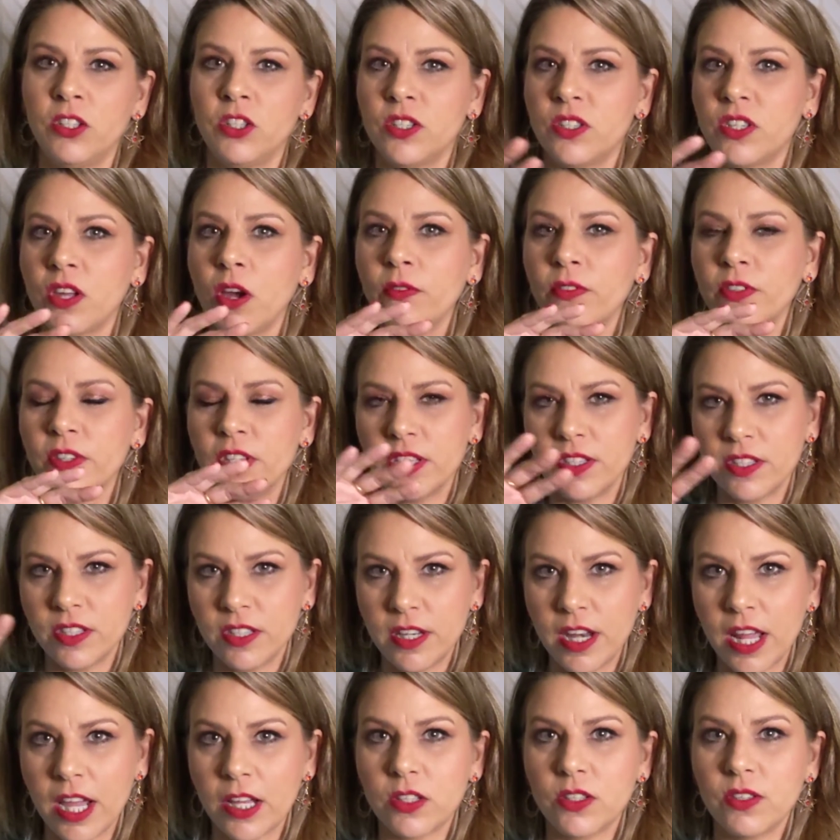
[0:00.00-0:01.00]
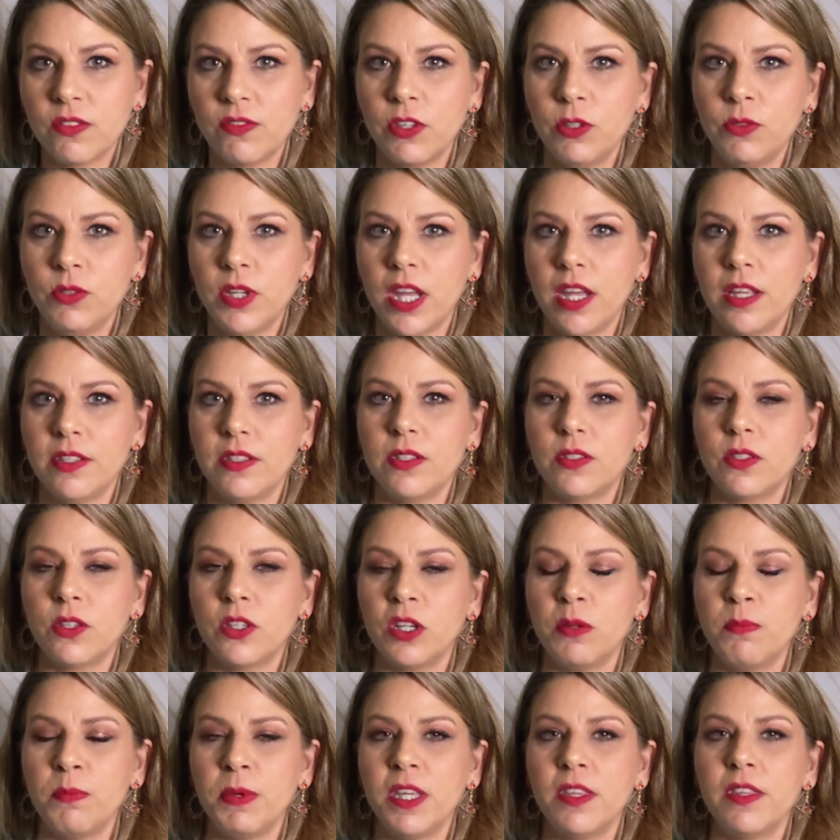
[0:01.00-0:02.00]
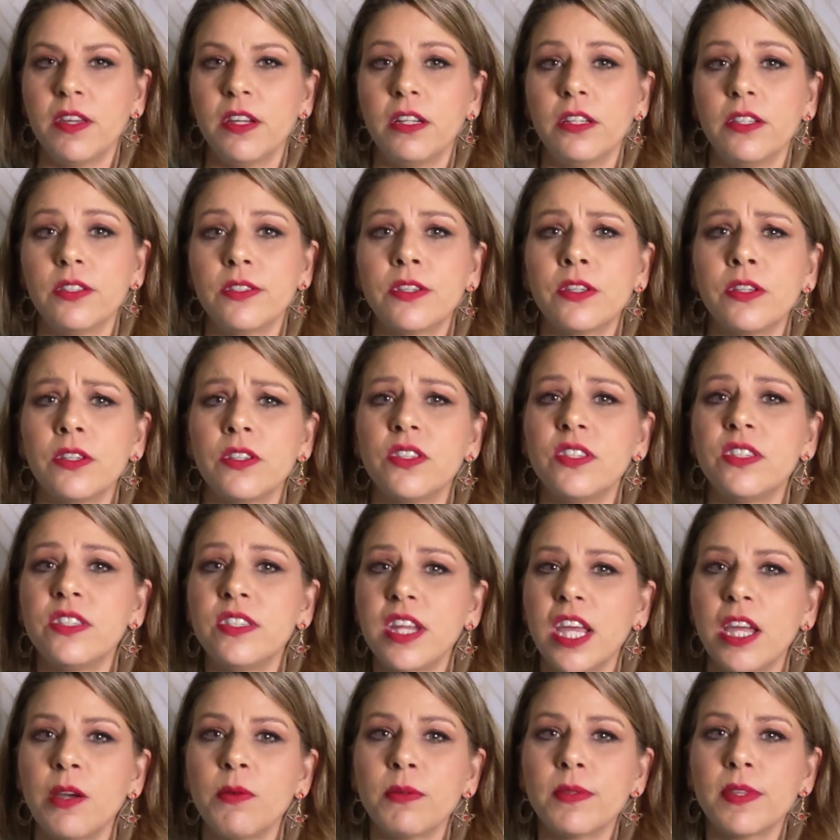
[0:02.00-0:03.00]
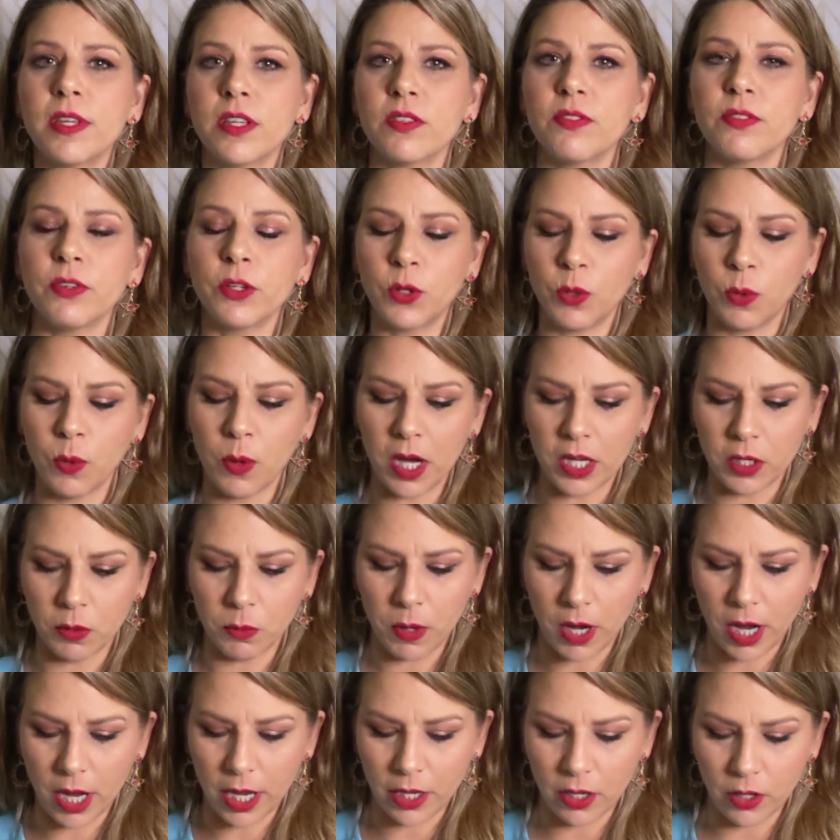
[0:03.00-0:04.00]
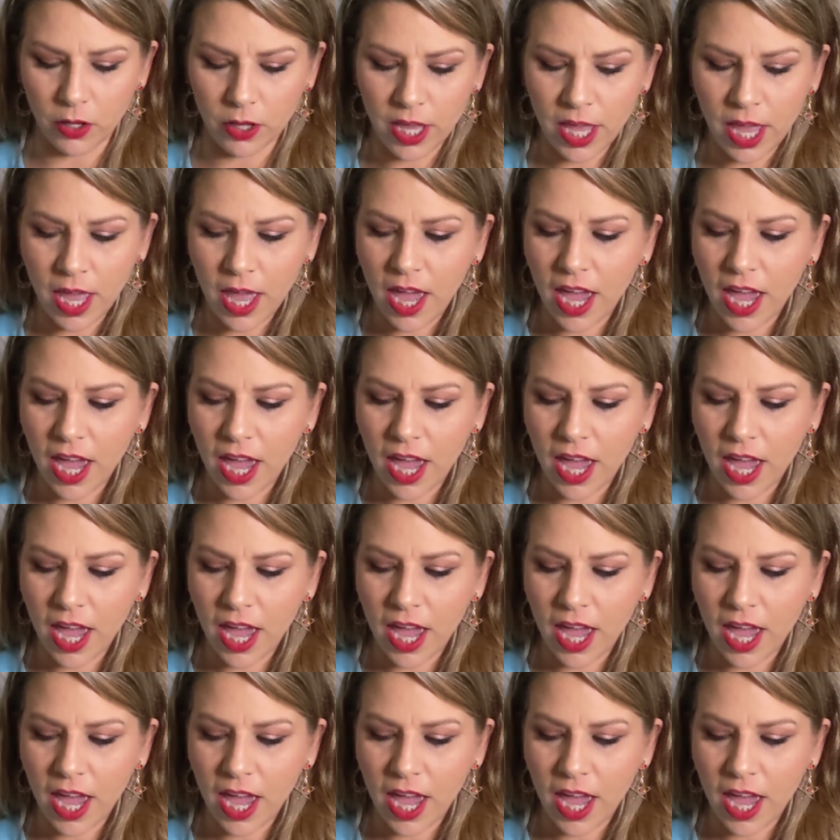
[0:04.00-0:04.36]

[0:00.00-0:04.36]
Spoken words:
Just over these next few days, it's going to be there, and it's going to stay with us for quite a while.